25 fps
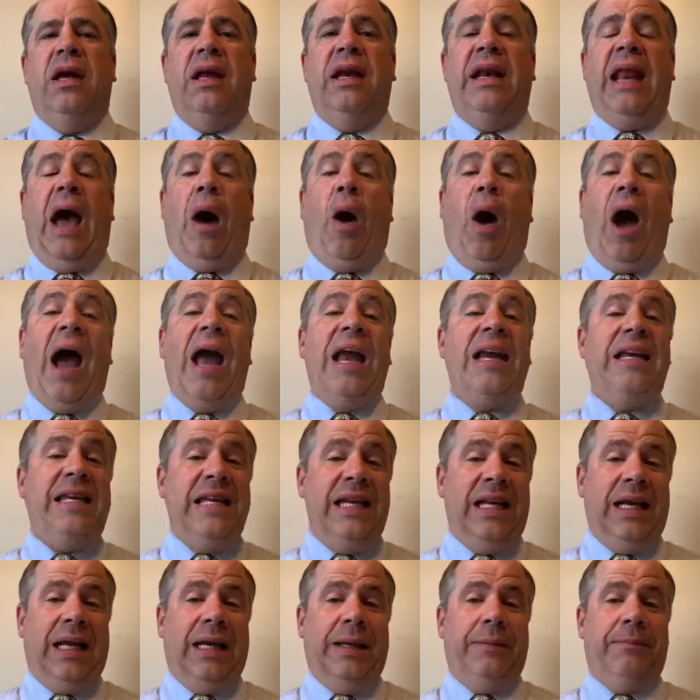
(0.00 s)
Now,
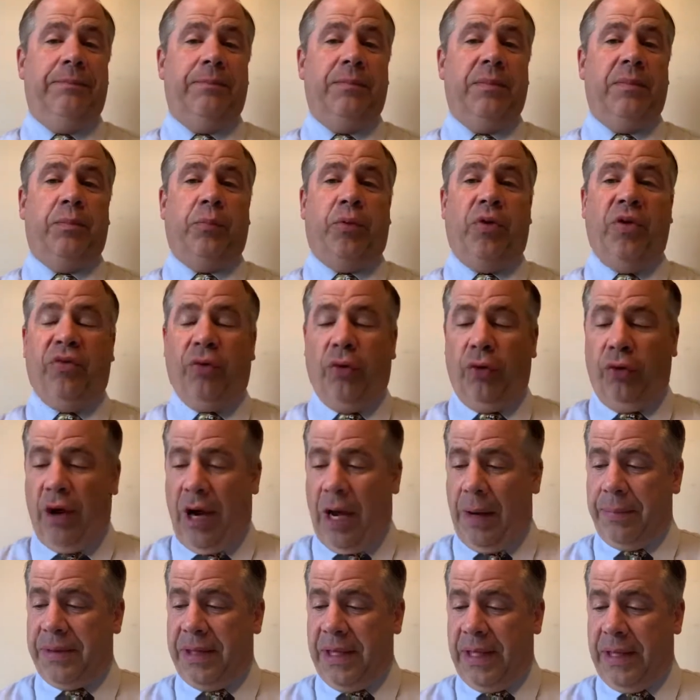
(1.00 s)
ideally, peripheral
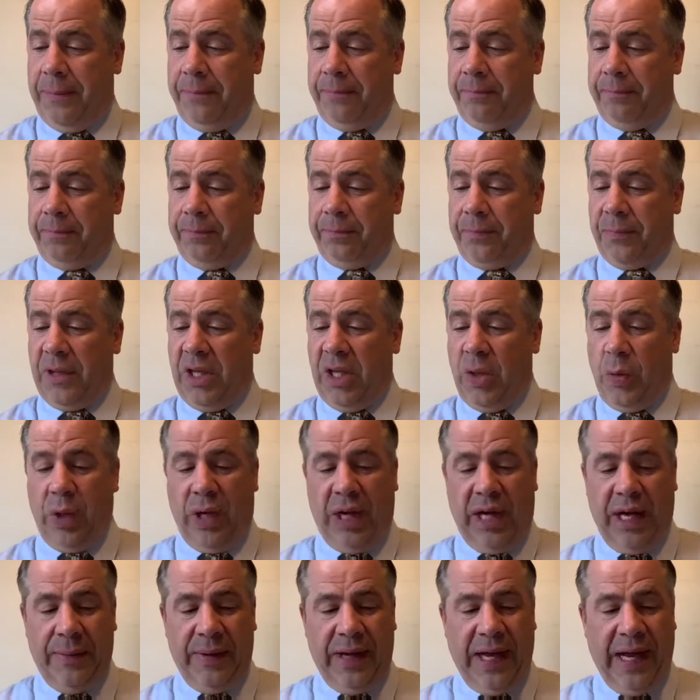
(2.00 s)
neuropathy, you would
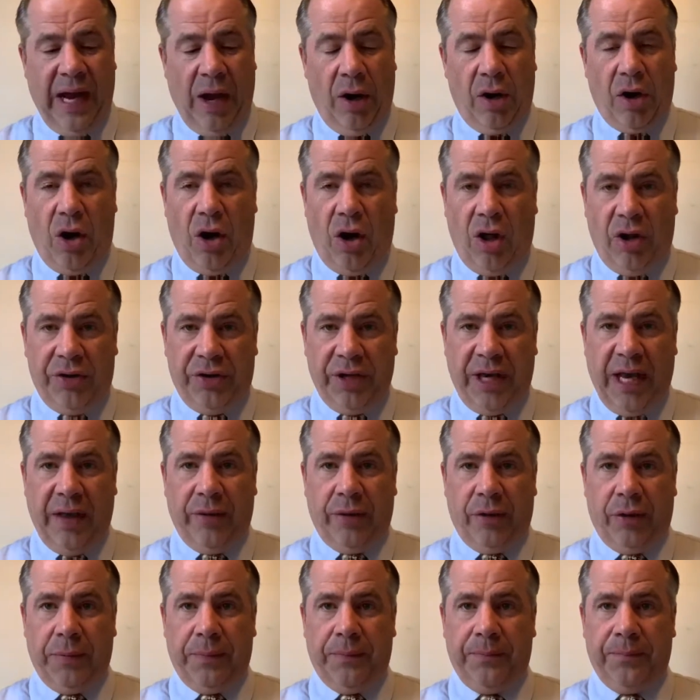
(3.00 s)
eliminate alcohol
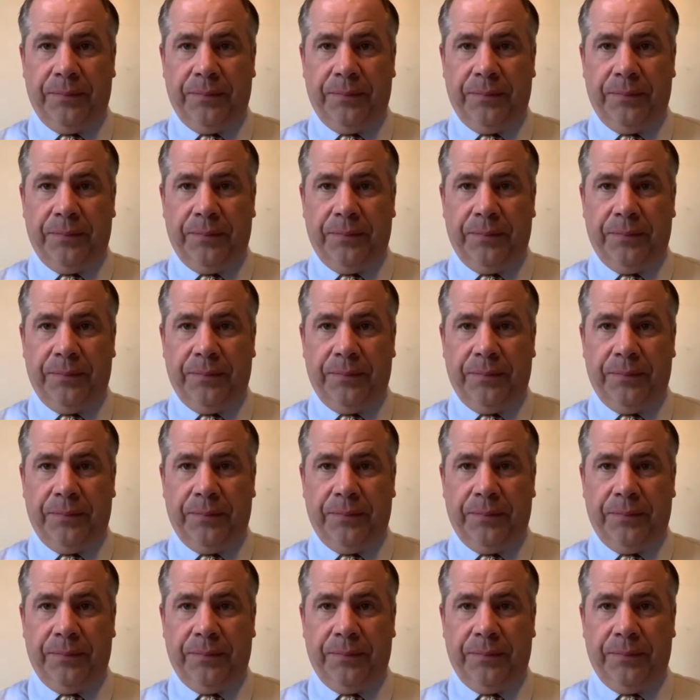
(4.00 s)
altogether